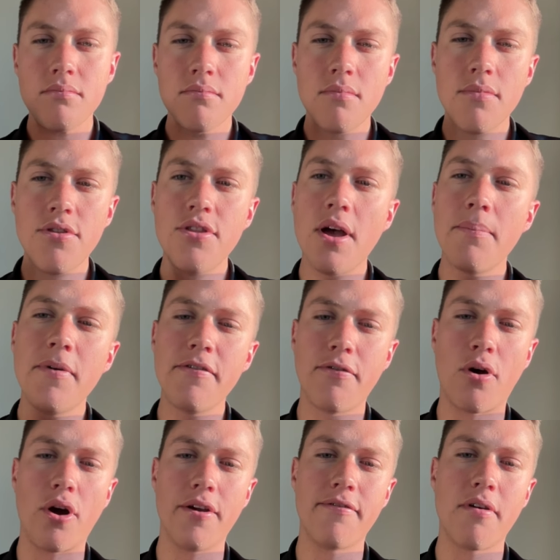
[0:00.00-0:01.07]
Number
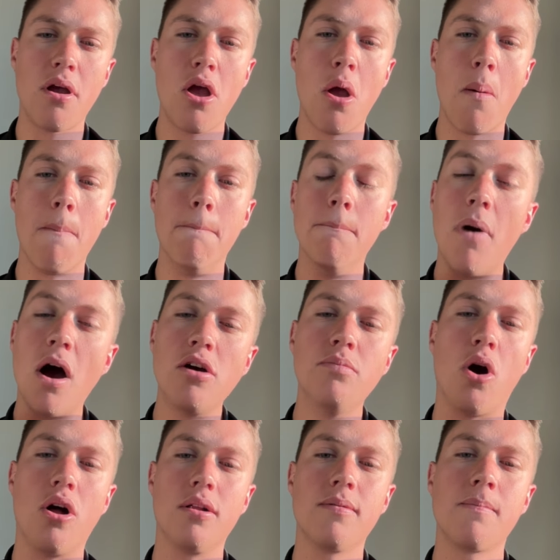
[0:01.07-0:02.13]
5,
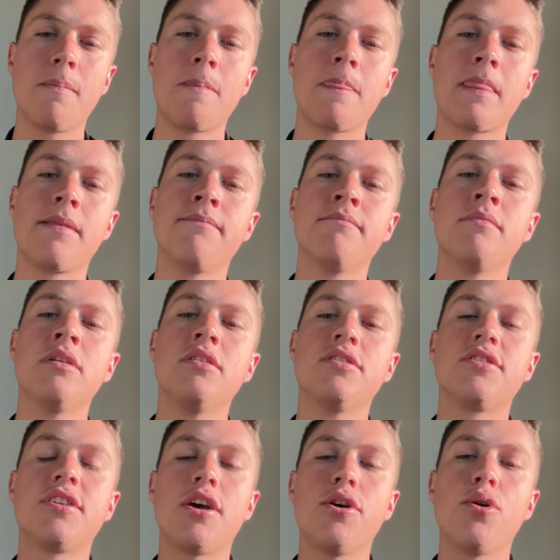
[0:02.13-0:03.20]
mobile.
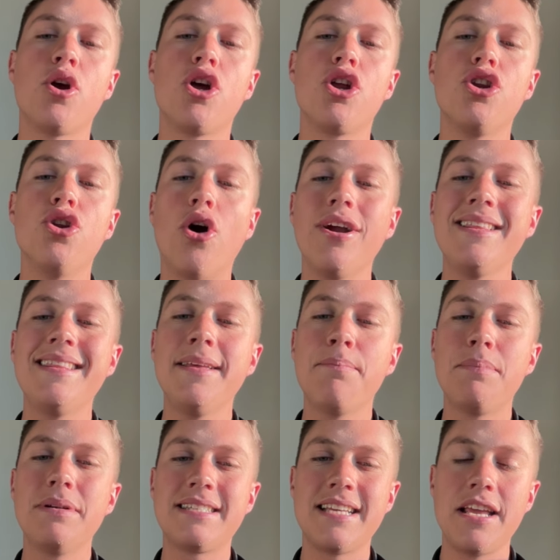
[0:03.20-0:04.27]
So
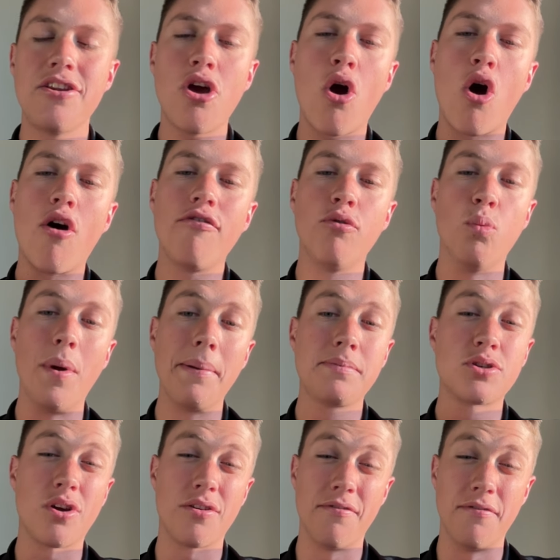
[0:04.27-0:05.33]
90% of
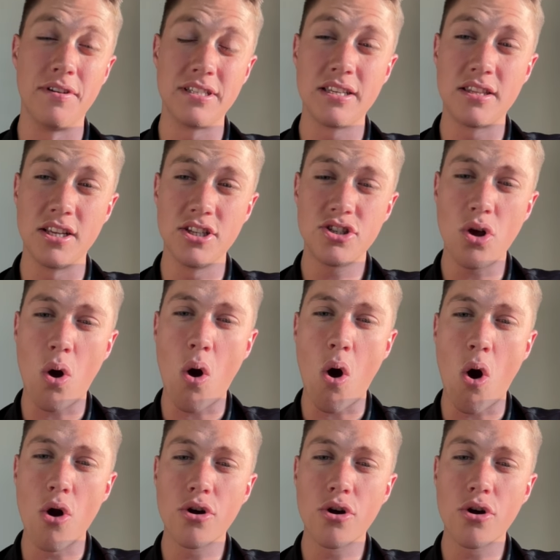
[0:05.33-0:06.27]
website visitors are